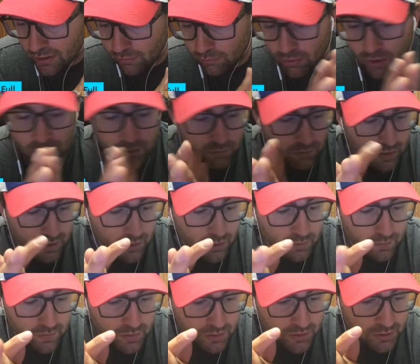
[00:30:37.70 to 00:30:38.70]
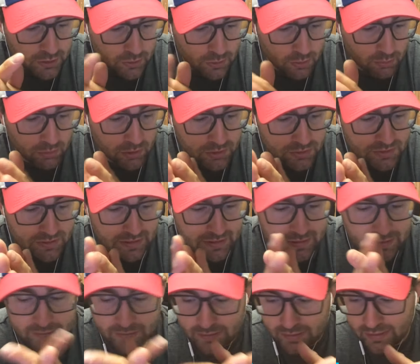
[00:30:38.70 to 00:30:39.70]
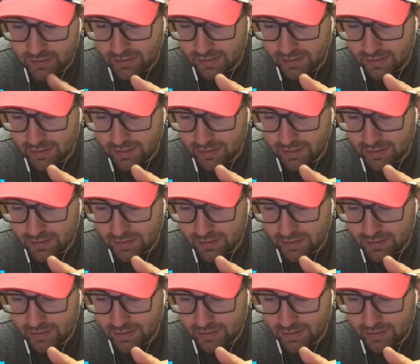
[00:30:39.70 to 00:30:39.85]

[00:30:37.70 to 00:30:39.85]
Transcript: can run right over to Do It Molds. They